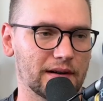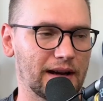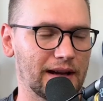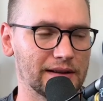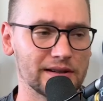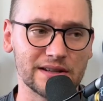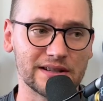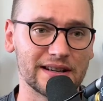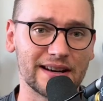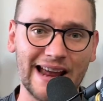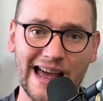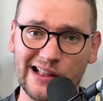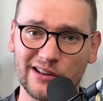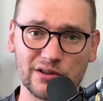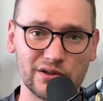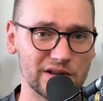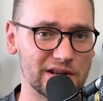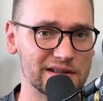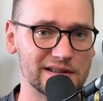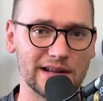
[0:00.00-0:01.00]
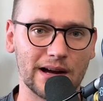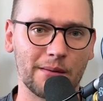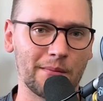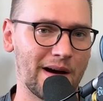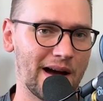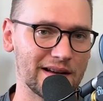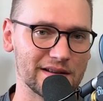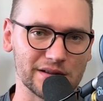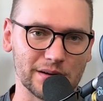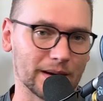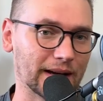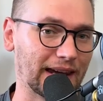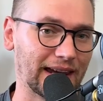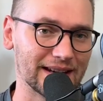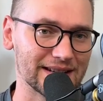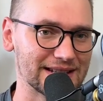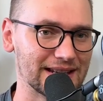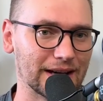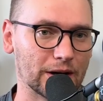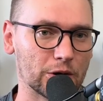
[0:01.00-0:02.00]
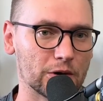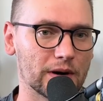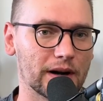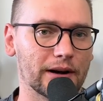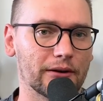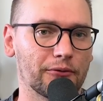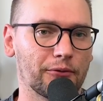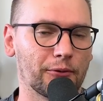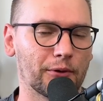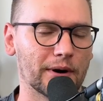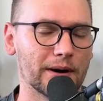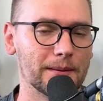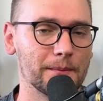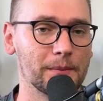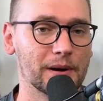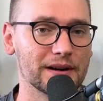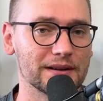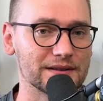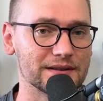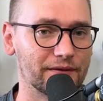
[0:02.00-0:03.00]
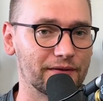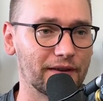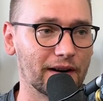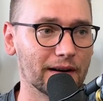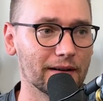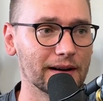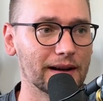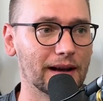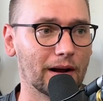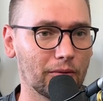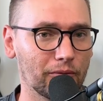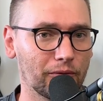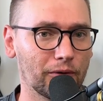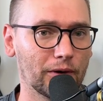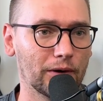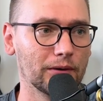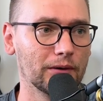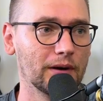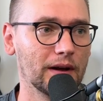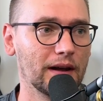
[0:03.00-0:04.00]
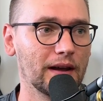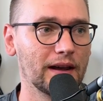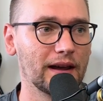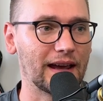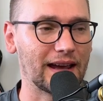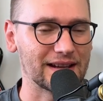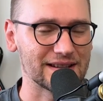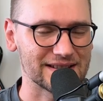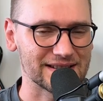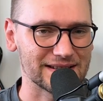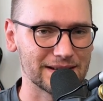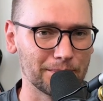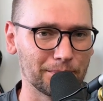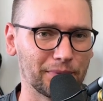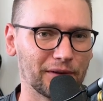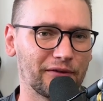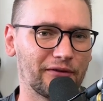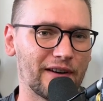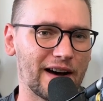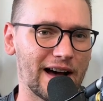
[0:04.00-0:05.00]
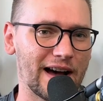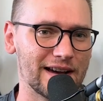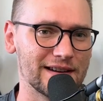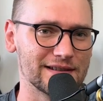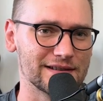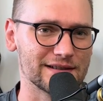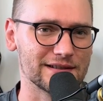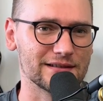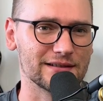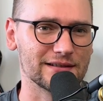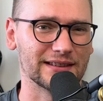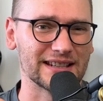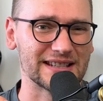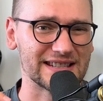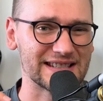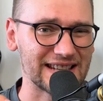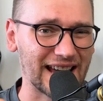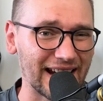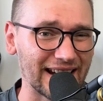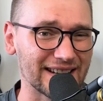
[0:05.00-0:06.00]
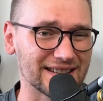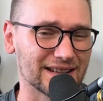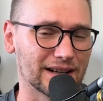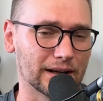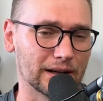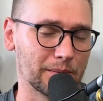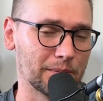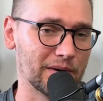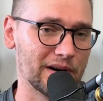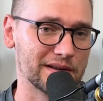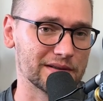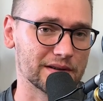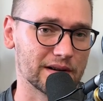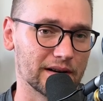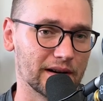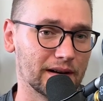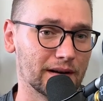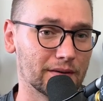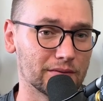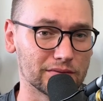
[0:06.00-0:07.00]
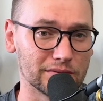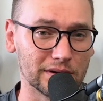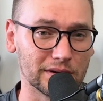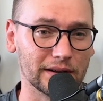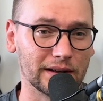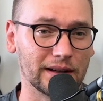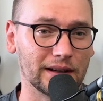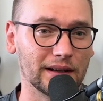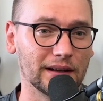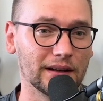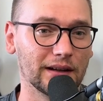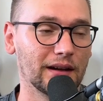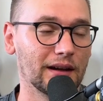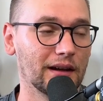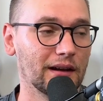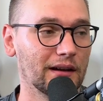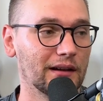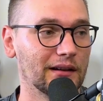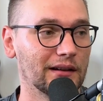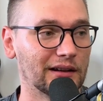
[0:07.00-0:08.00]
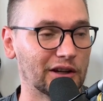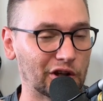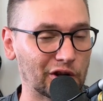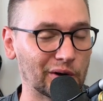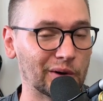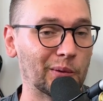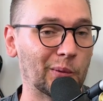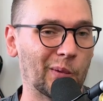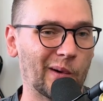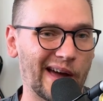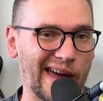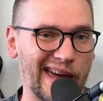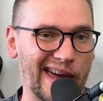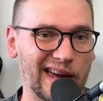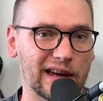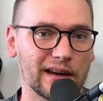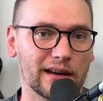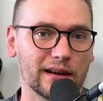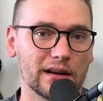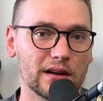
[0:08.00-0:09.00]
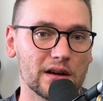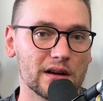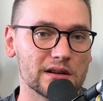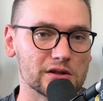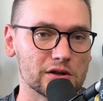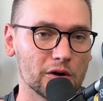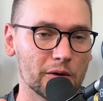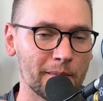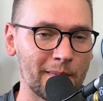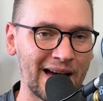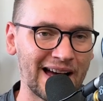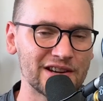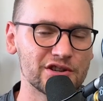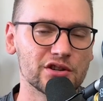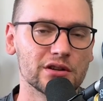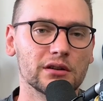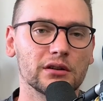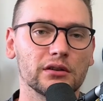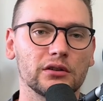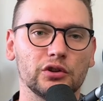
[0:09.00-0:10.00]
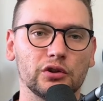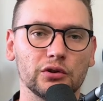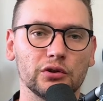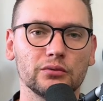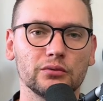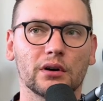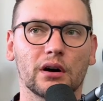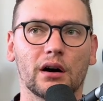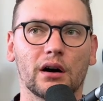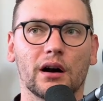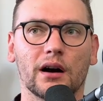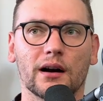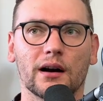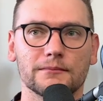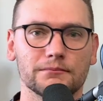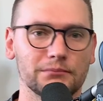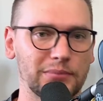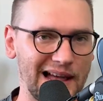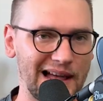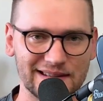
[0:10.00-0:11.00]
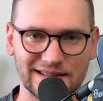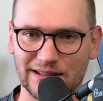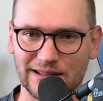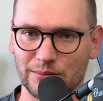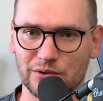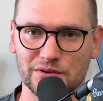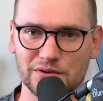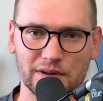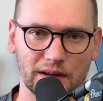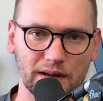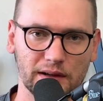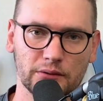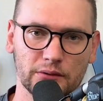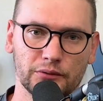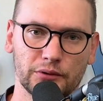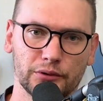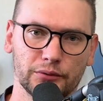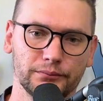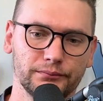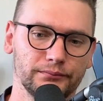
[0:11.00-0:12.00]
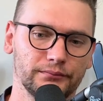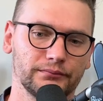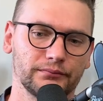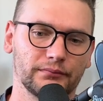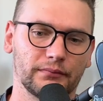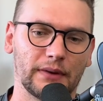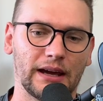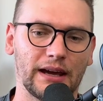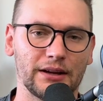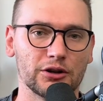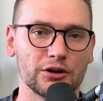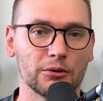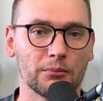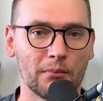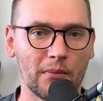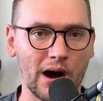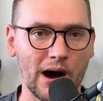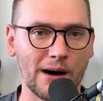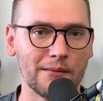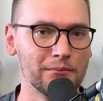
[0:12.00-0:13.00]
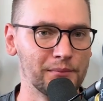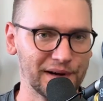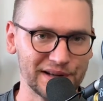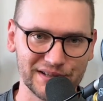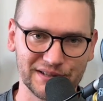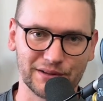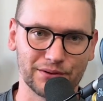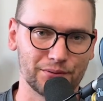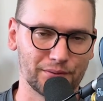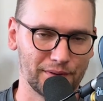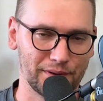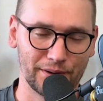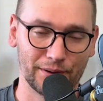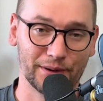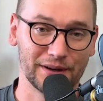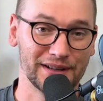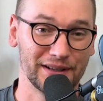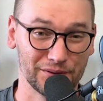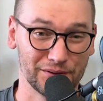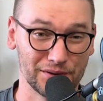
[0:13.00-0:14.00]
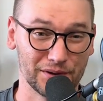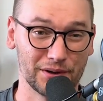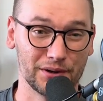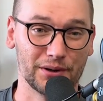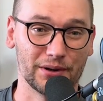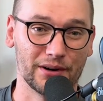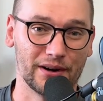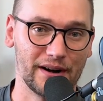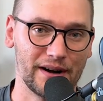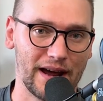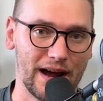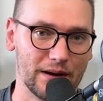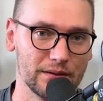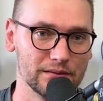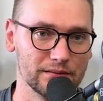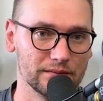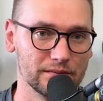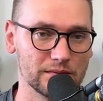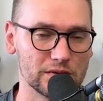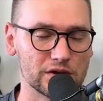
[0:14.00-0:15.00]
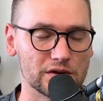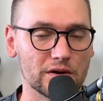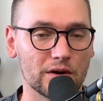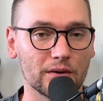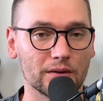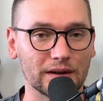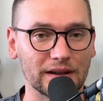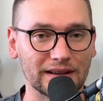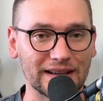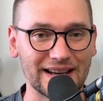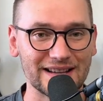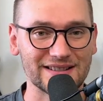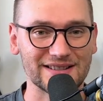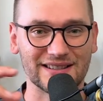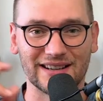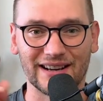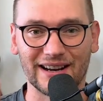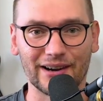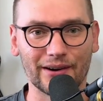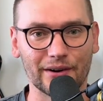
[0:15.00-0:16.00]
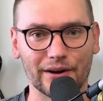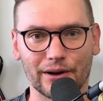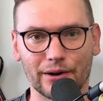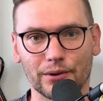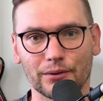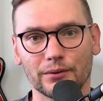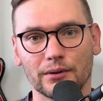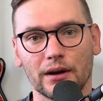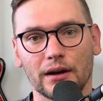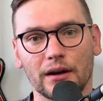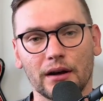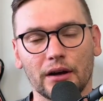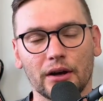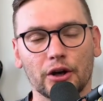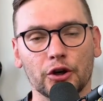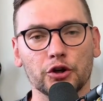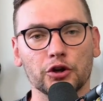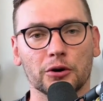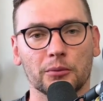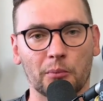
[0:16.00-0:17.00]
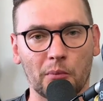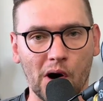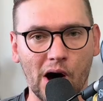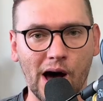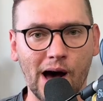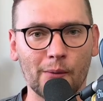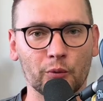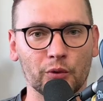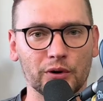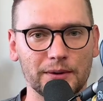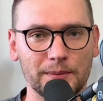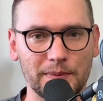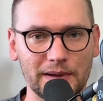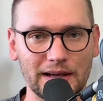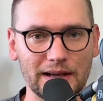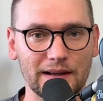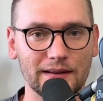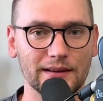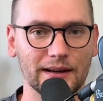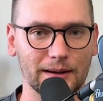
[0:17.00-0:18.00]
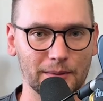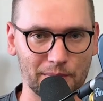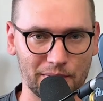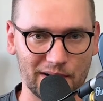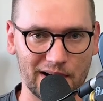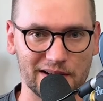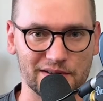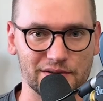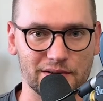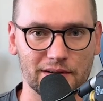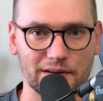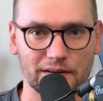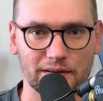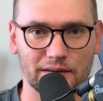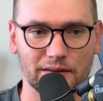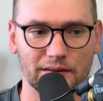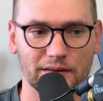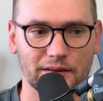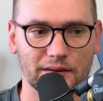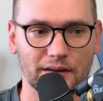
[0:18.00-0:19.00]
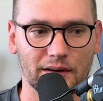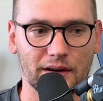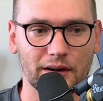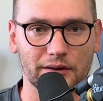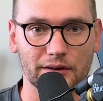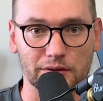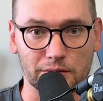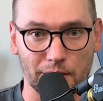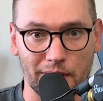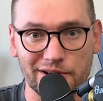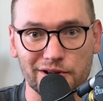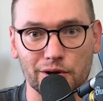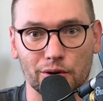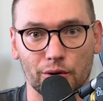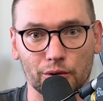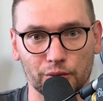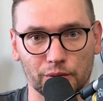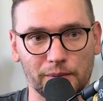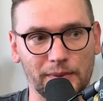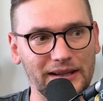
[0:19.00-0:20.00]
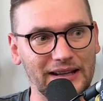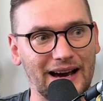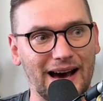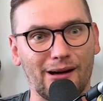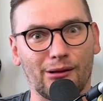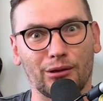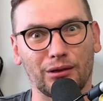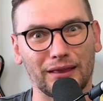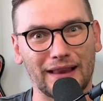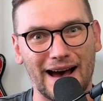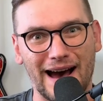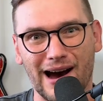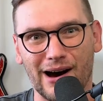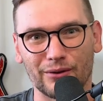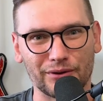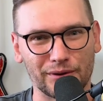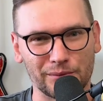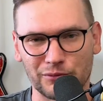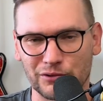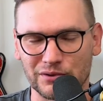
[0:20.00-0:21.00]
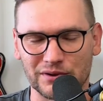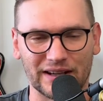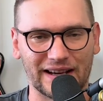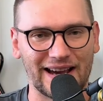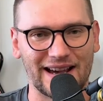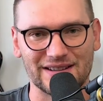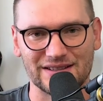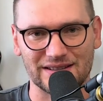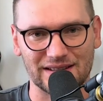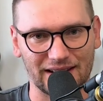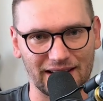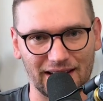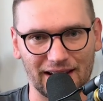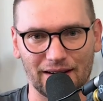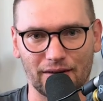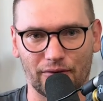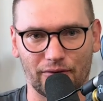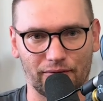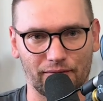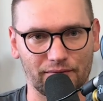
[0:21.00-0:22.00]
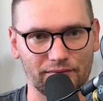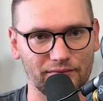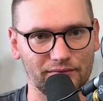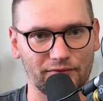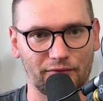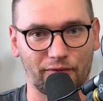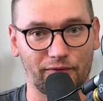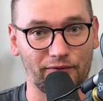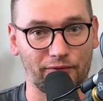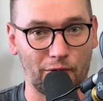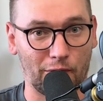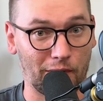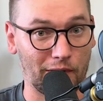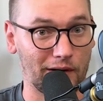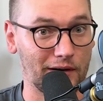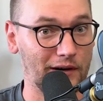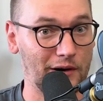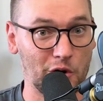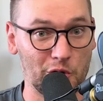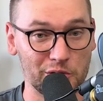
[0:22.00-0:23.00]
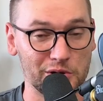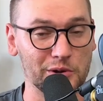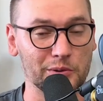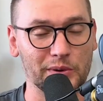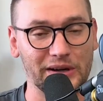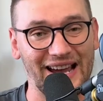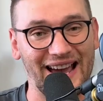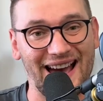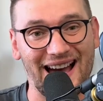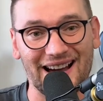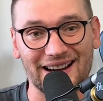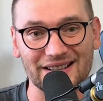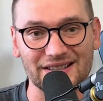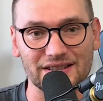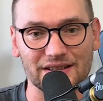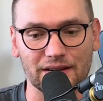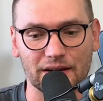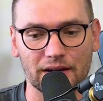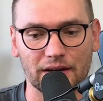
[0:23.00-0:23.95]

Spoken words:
And this analogy is not mine, so I can't take credit for it, but it's very helpful and simplifies the settings on a compressor in a really good way. So imagine you are blasting music in your room and your mom busts in through the door and tells you to turn it down. So in that scenario, your mom would be the compressor. The threshold would be how loud the music has to get for her to react.